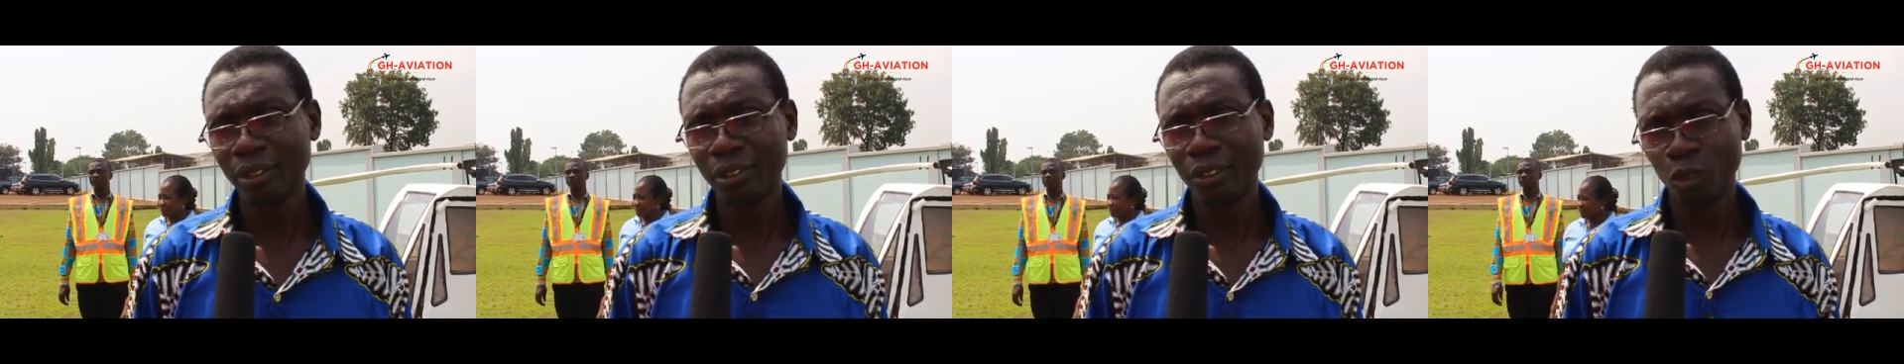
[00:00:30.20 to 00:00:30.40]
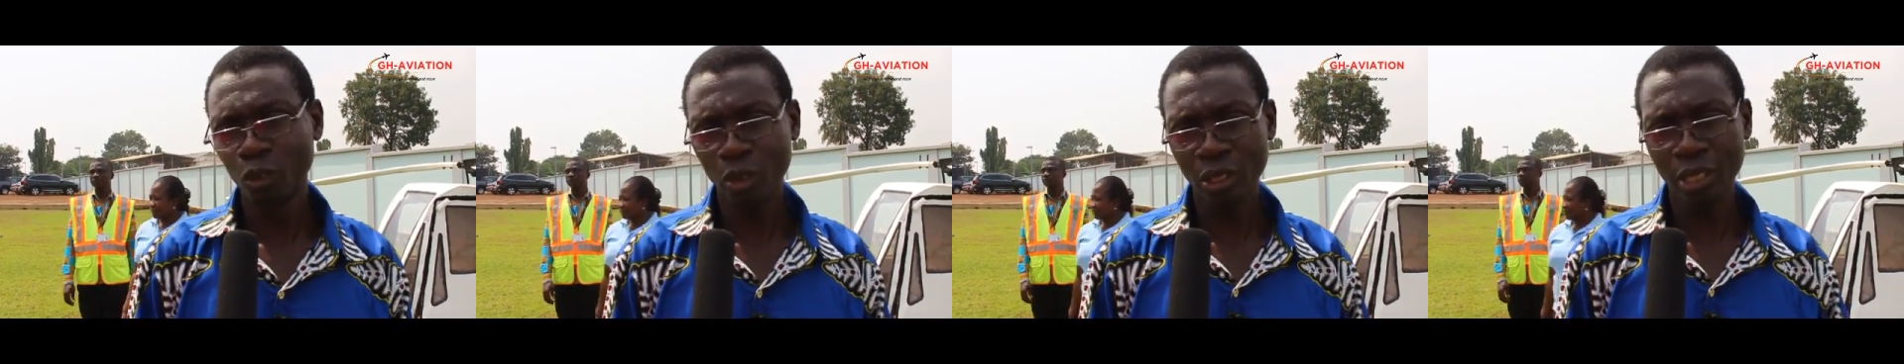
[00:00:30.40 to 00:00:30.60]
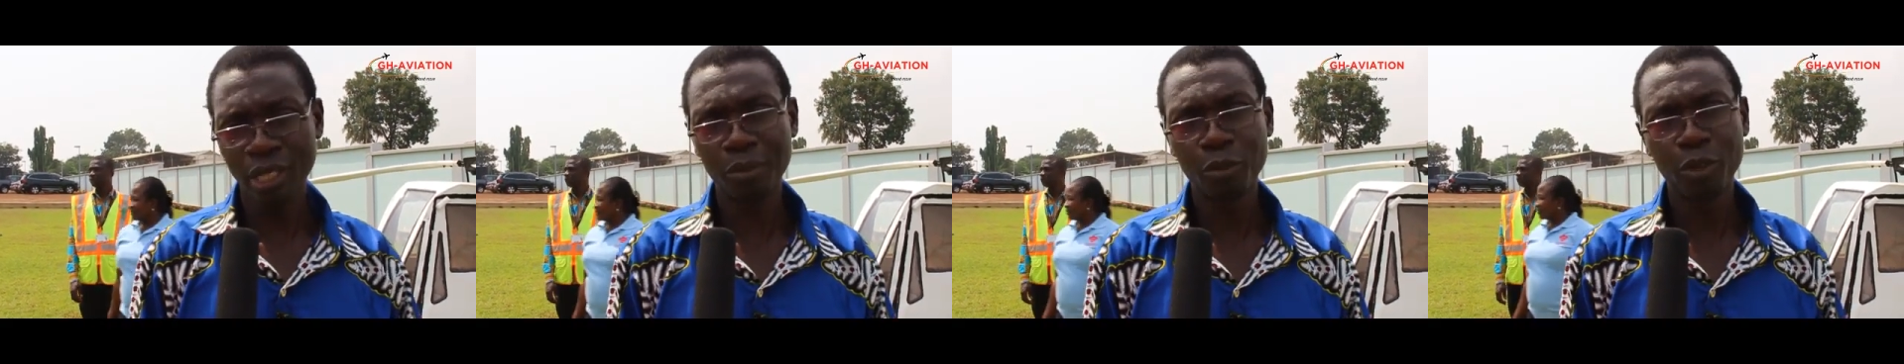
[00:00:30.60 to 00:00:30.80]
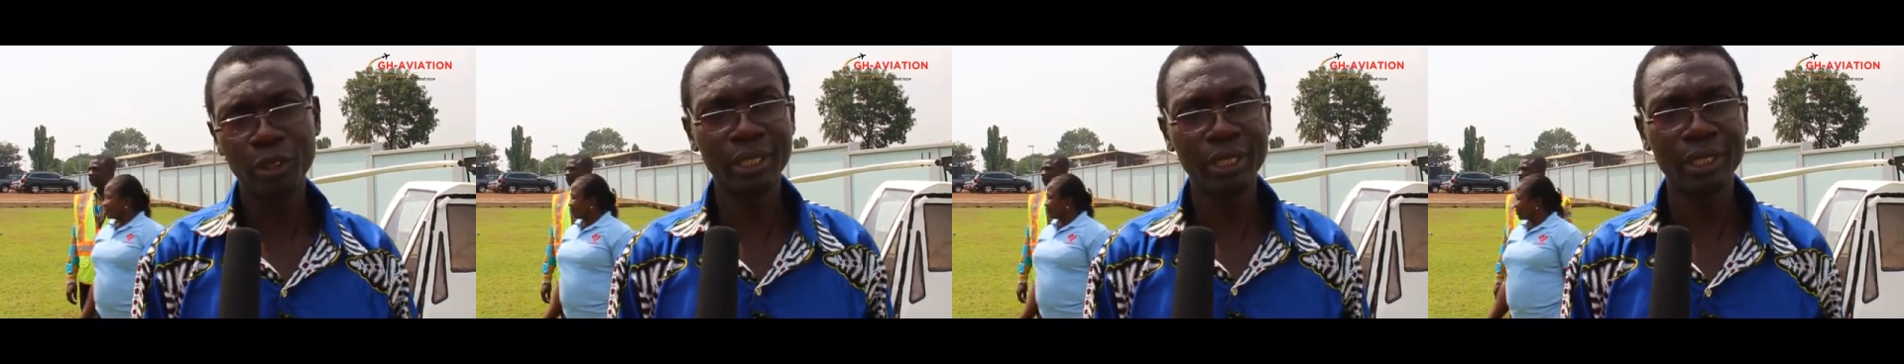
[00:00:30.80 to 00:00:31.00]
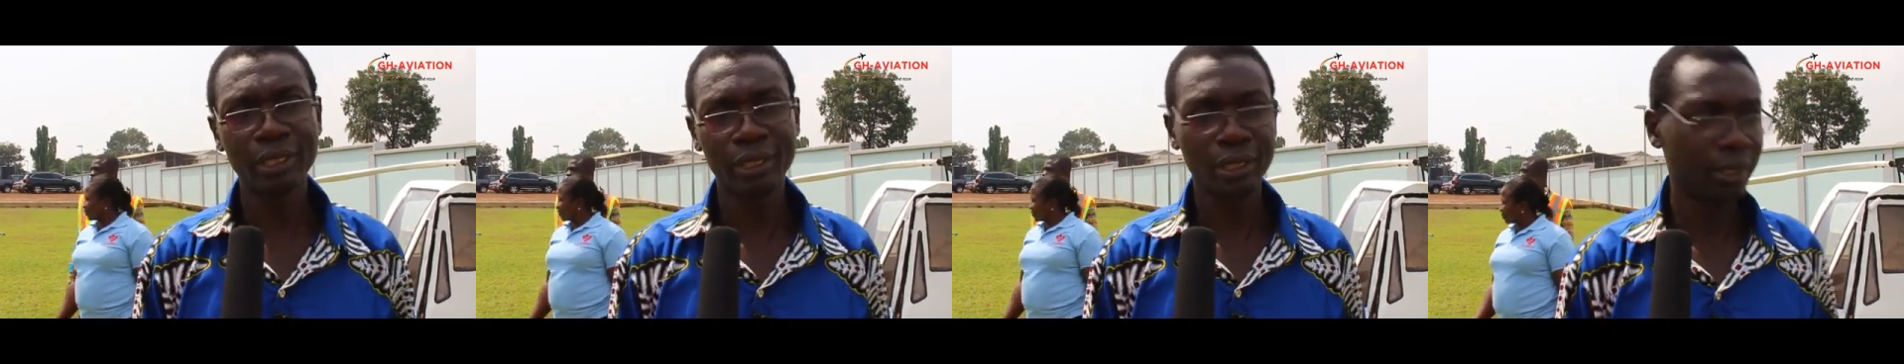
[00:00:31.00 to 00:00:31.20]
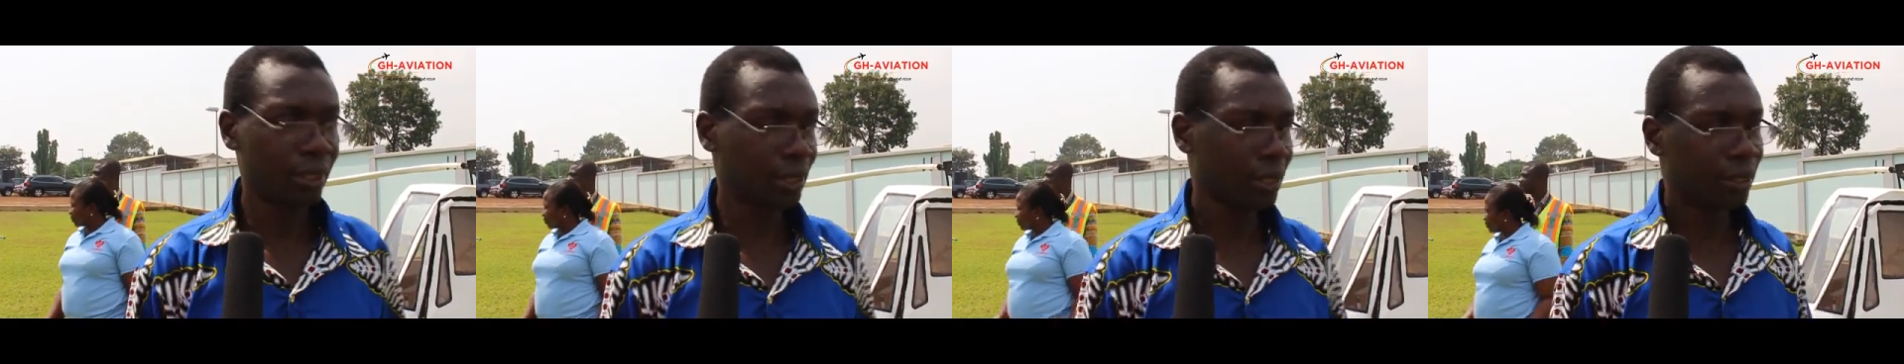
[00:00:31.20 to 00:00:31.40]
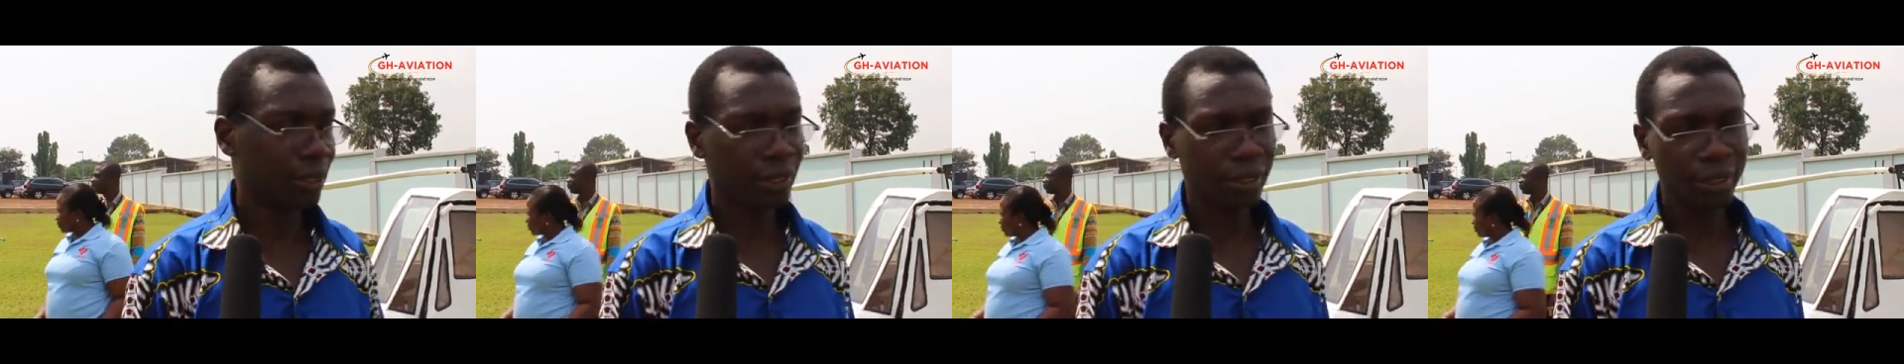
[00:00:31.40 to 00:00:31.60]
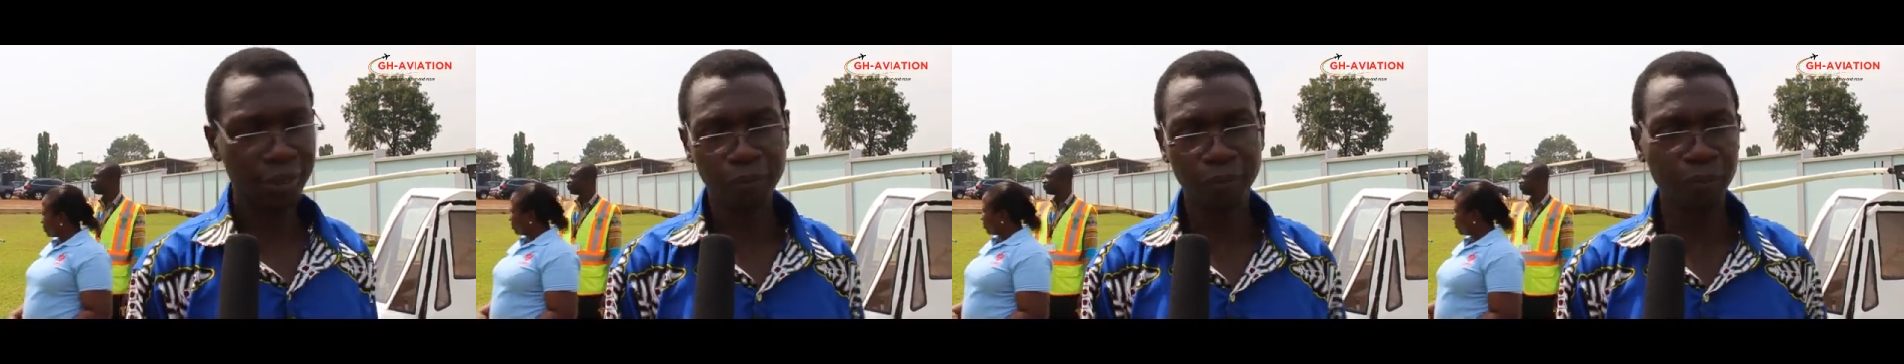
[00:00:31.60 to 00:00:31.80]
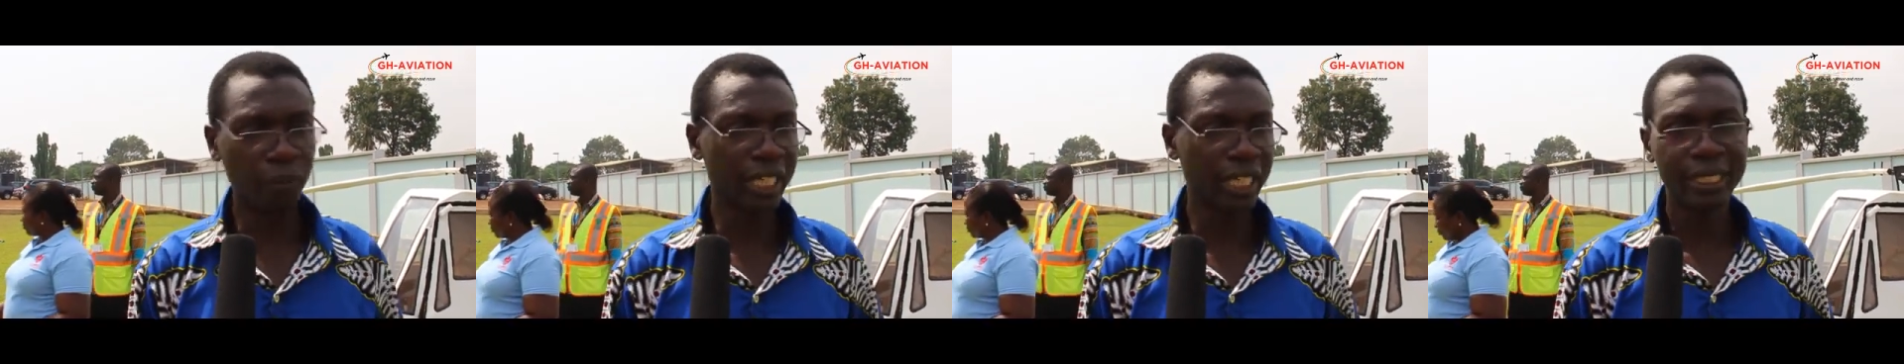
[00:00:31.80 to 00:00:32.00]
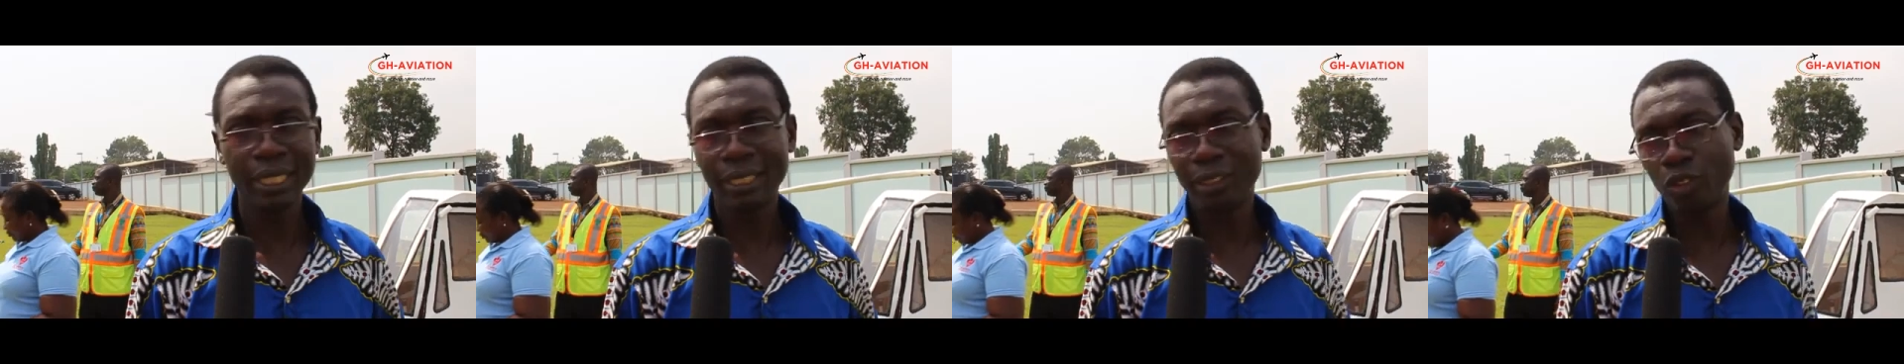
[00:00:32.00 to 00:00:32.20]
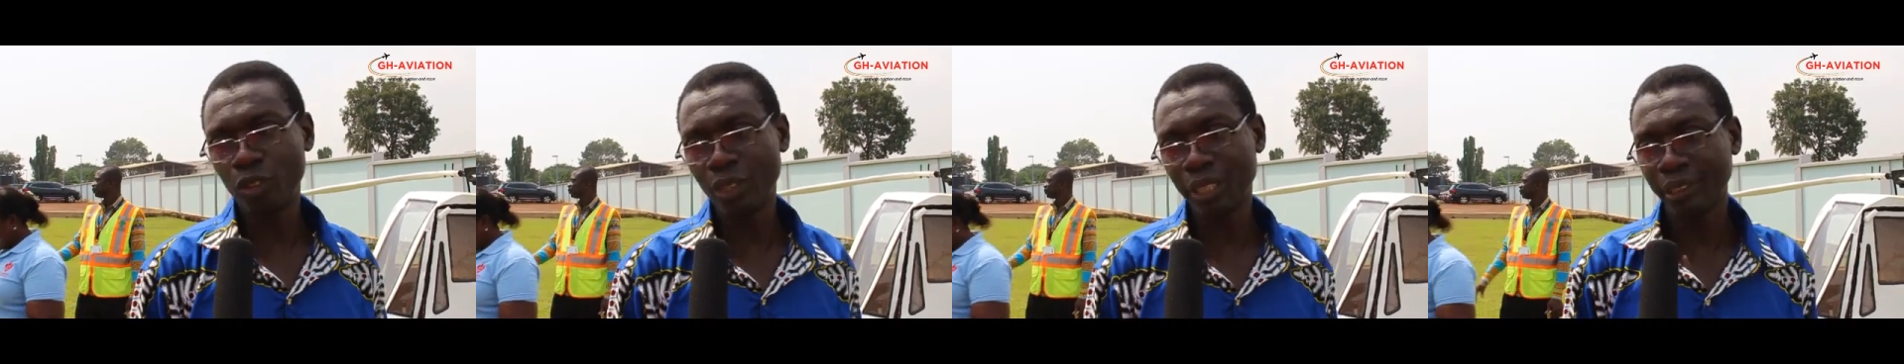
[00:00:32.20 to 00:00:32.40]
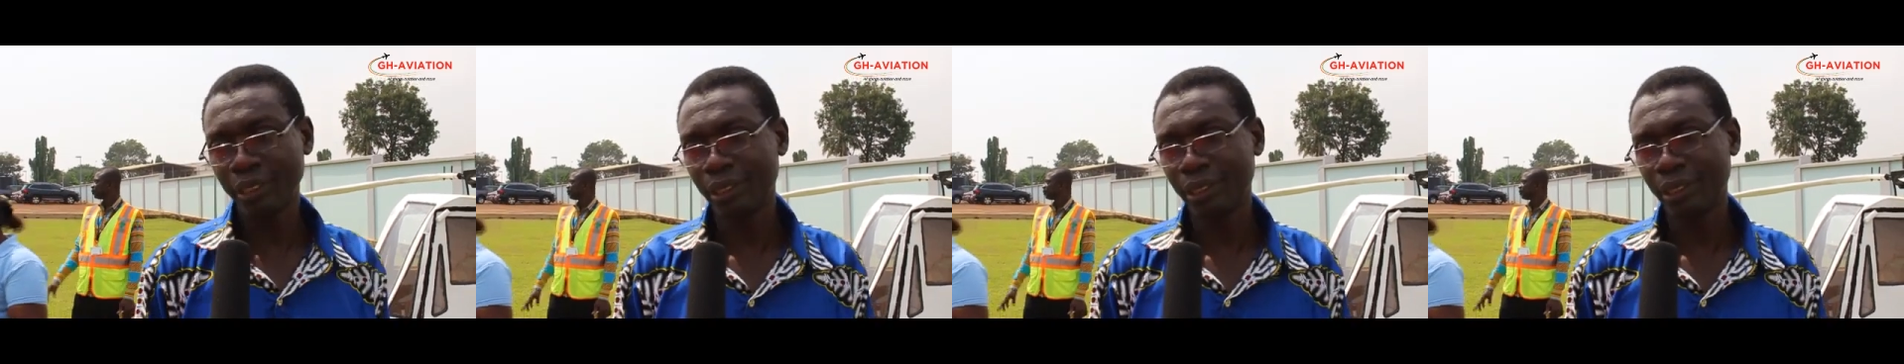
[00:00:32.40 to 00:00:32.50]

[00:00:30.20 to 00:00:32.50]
to come with this plane that you are